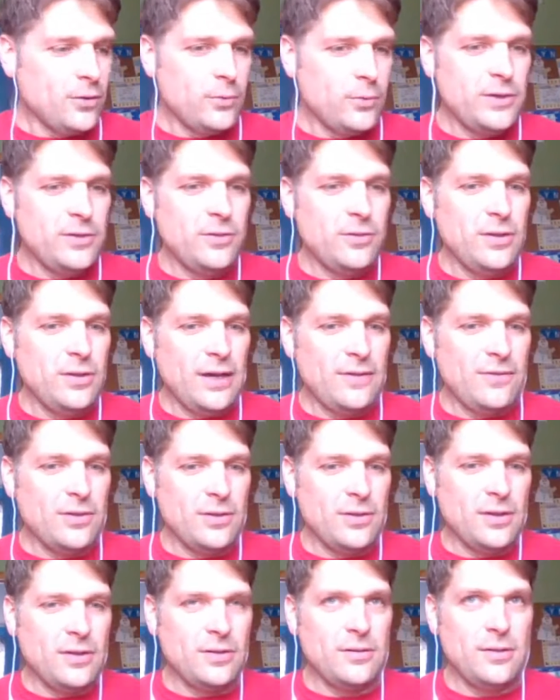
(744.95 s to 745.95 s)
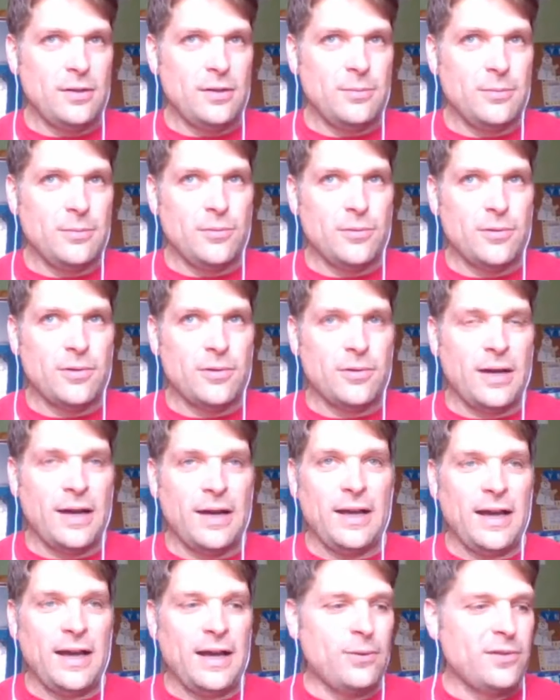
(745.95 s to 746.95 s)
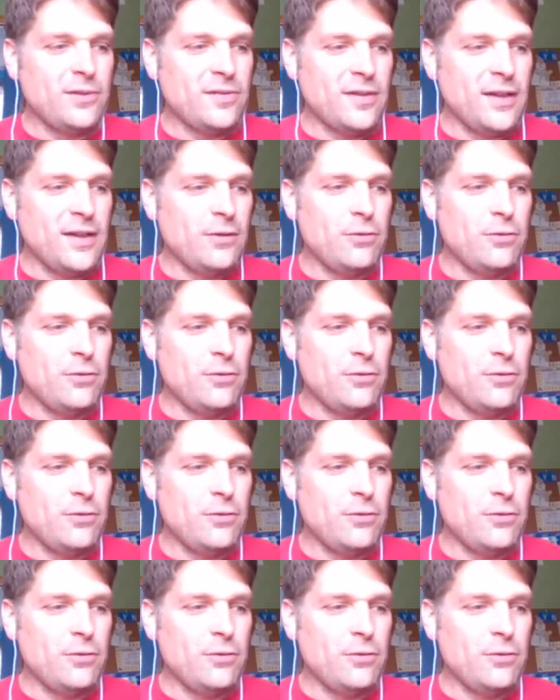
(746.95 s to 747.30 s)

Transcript: We do have a little bit more. I would say